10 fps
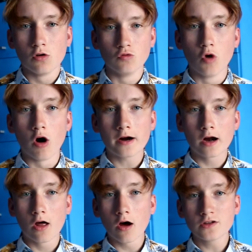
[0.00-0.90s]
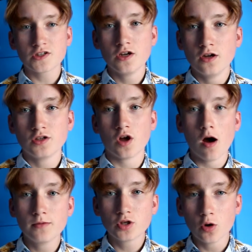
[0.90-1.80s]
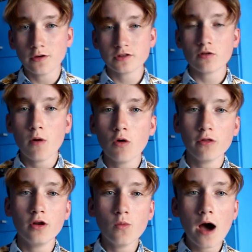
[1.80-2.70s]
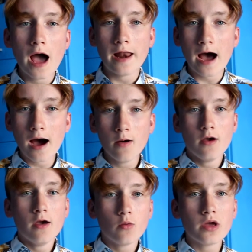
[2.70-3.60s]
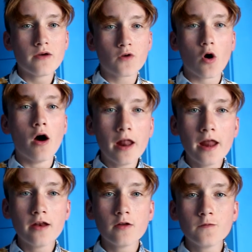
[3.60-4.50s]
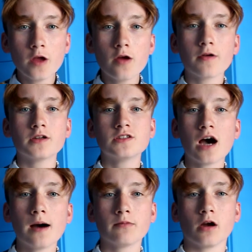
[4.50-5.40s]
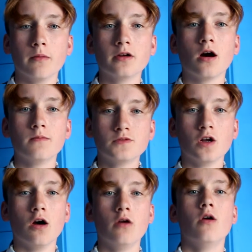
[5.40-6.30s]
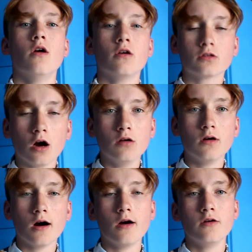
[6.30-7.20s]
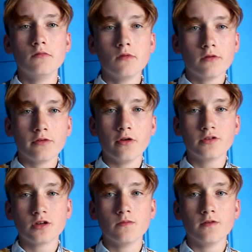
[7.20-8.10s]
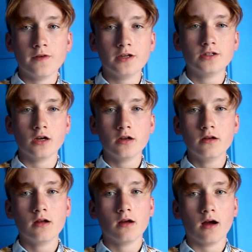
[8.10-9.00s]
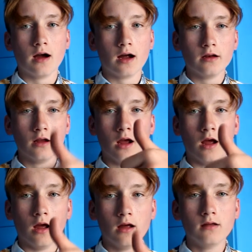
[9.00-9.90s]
Right class, so I'm sure as you're more than aware now, we have got an end of year exam coming up, so go home, do some revision, and yeah.